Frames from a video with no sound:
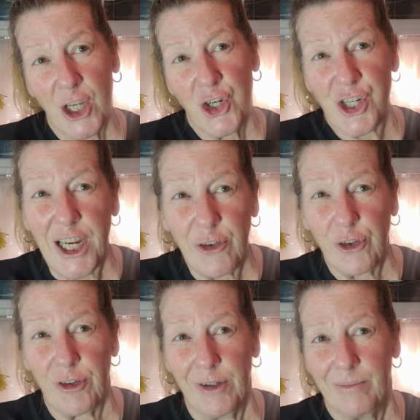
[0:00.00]

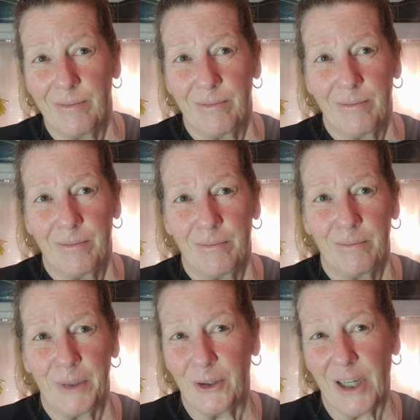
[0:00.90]
sheets,
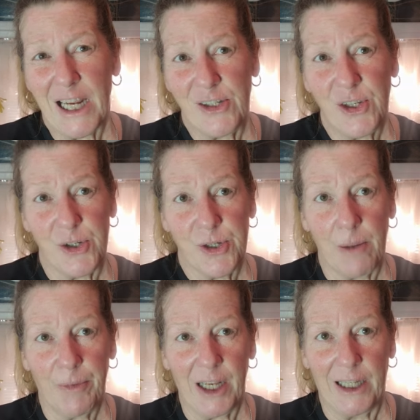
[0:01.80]
pillowcases,
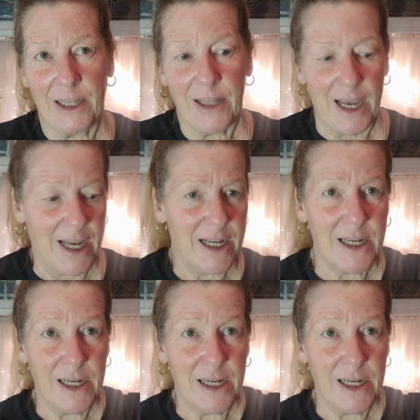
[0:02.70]
something like that.